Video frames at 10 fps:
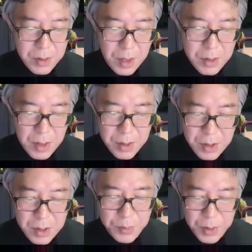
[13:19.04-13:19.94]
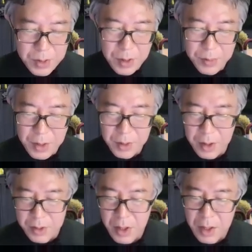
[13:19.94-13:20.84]
S is positive and
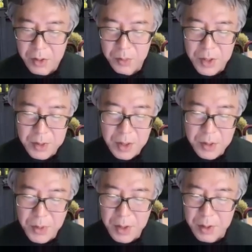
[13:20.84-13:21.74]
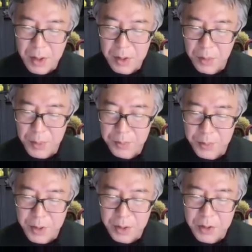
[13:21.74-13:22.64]
large. So this means that entropy
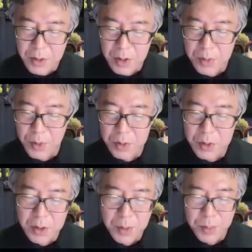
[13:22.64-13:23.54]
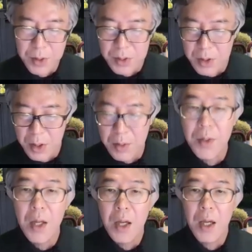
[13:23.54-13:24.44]
production is mostly positive,
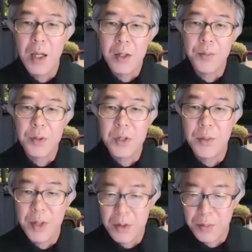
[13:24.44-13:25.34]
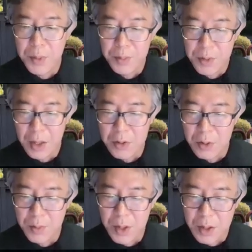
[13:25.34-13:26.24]
and the positive entropy
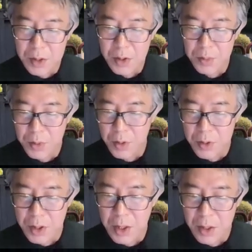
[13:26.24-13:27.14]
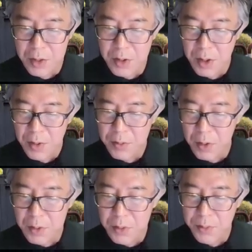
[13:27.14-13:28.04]
production means, of course, heat
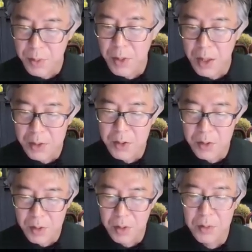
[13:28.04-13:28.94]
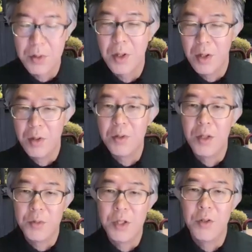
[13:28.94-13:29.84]
flows from hot to cold. Okay,
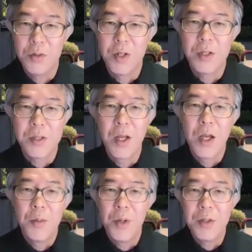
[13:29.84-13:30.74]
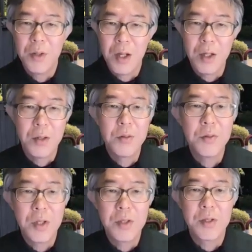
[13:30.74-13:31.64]
we knew this, but
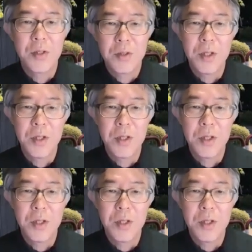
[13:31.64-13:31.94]
this